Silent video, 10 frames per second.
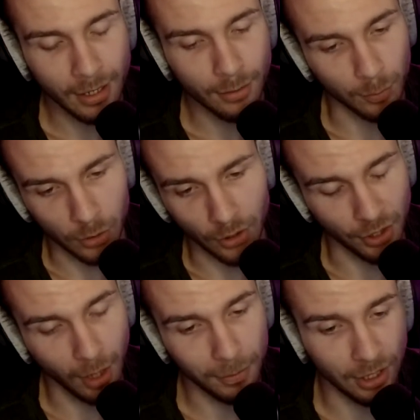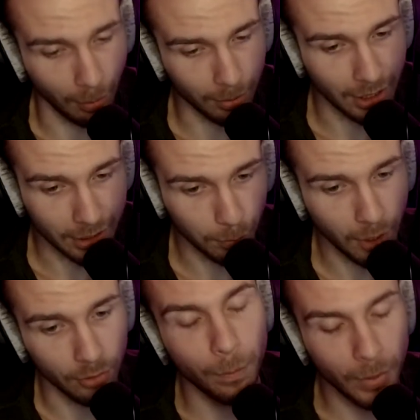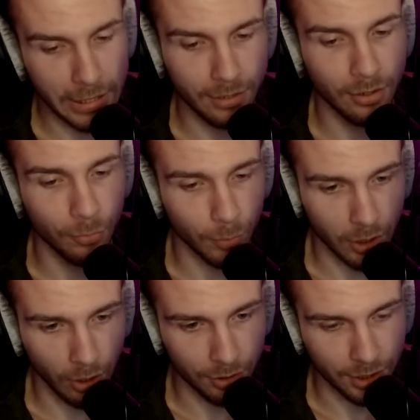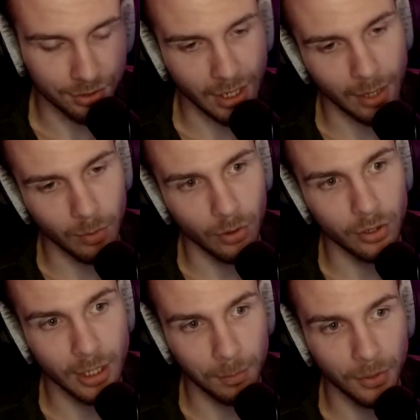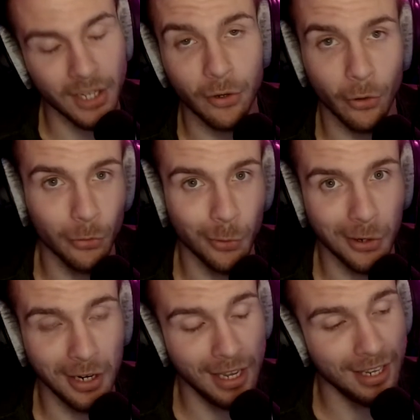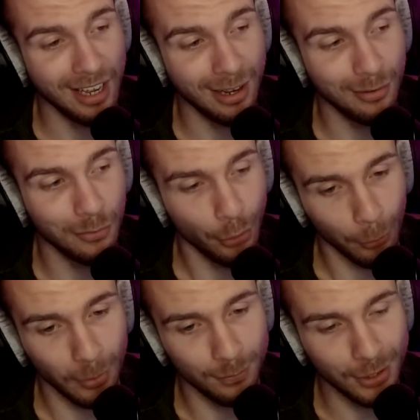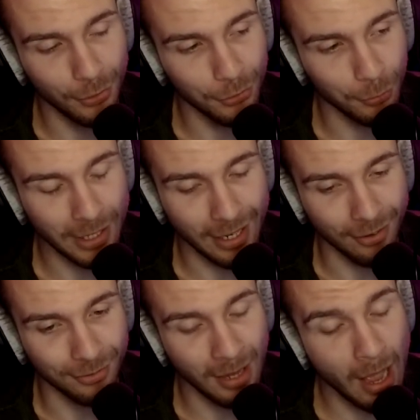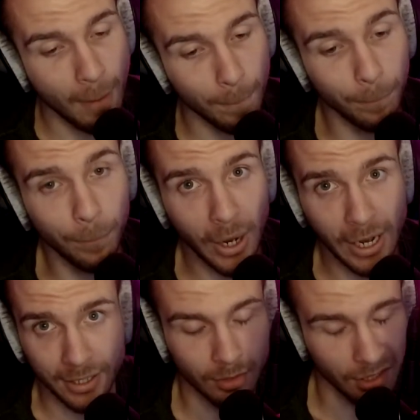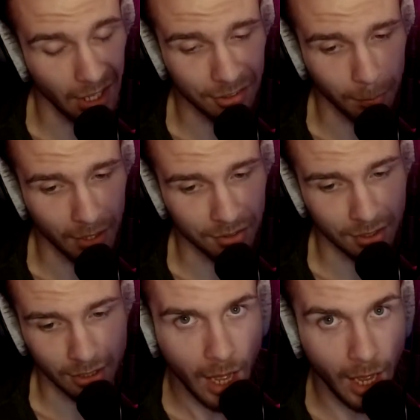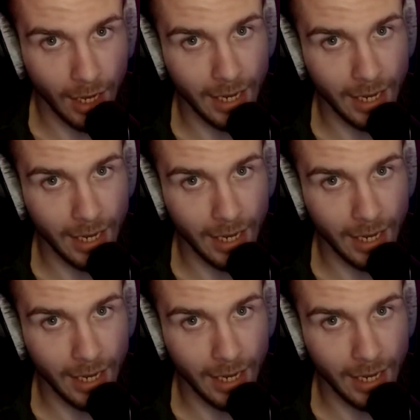from close up, and then I'm gonna explode. But regardless, I will keep playing Cold War and have 3 videos a week out. But lots of buts in here. I